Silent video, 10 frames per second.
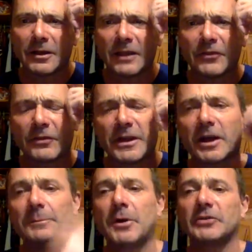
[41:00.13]
if you're the
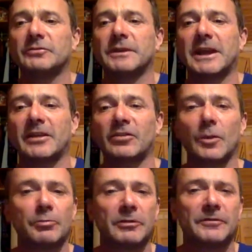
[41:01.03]
kind of person that gets
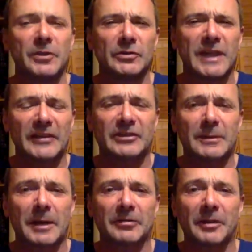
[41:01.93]
super enthusiastic
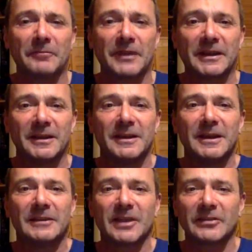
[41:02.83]
about something
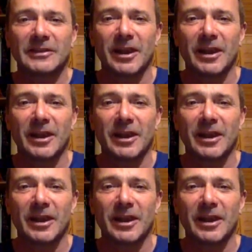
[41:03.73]
and does it